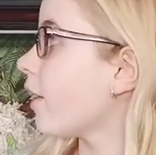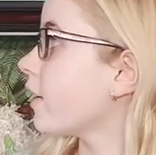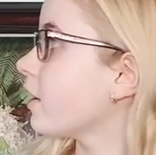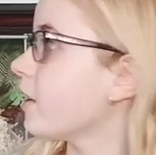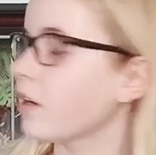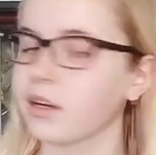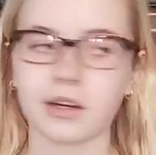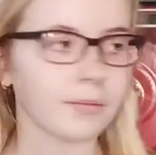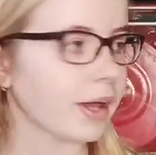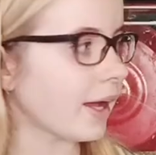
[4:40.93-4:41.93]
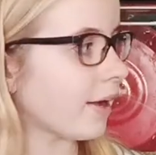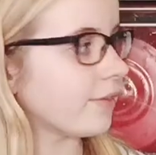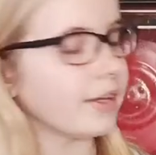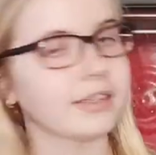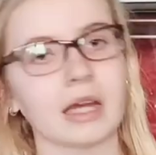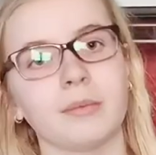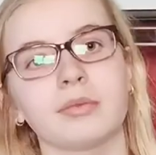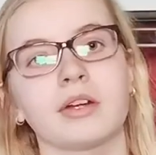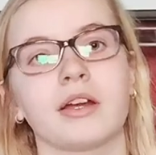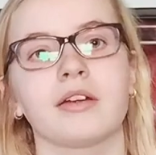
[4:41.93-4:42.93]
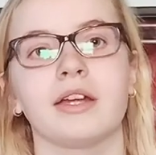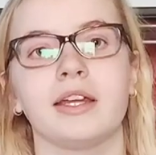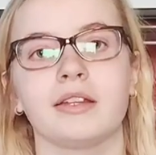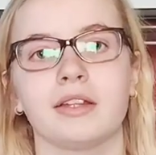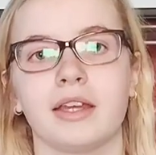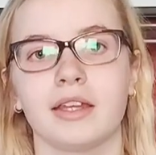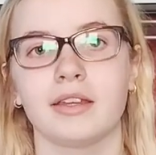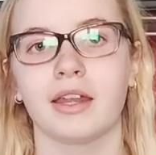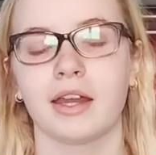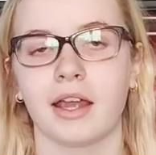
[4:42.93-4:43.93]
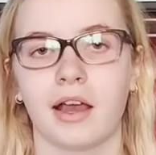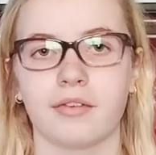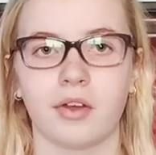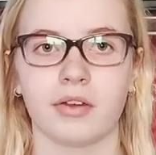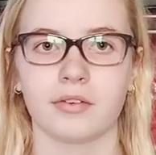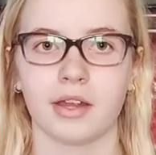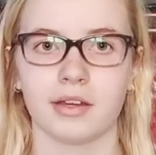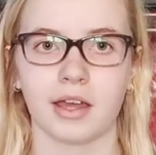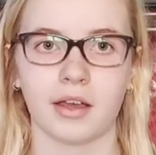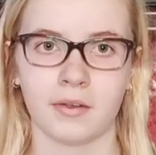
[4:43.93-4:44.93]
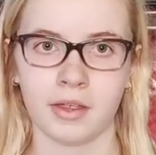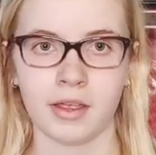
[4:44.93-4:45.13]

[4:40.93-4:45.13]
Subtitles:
Here I have a temporary lid that I have on right now.